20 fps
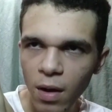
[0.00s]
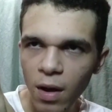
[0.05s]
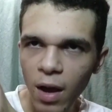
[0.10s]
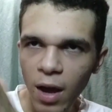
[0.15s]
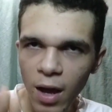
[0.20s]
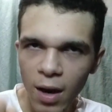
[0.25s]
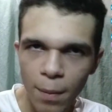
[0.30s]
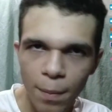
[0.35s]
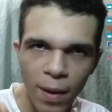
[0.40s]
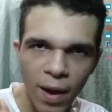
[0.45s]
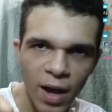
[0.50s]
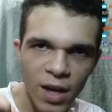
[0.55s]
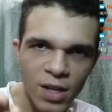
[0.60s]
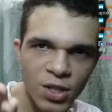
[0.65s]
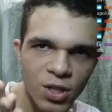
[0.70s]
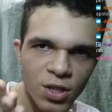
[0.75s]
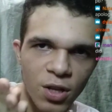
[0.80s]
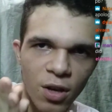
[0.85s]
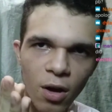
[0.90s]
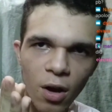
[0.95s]
I had a
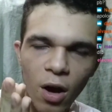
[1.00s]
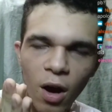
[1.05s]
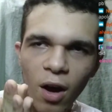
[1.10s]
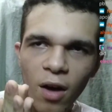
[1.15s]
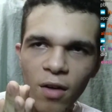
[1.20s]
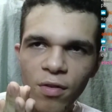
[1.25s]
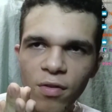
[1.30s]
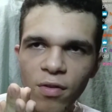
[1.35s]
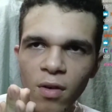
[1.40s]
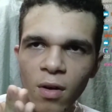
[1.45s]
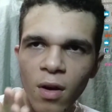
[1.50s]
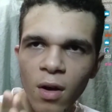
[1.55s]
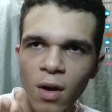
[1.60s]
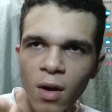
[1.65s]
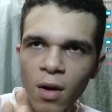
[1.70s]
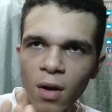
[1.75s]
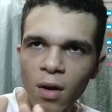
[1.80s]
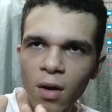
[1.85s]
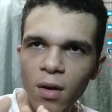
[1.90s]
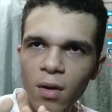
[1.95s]
past off
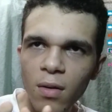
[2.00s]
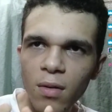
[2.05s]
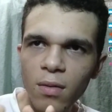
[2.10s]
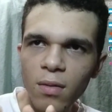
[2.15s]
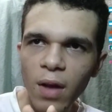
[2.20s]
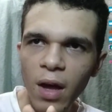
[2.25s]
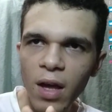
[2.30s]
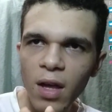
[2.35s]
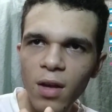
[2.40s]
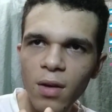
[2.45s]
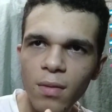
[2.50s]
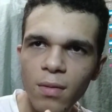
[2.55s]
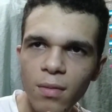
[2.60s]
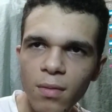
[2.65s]
like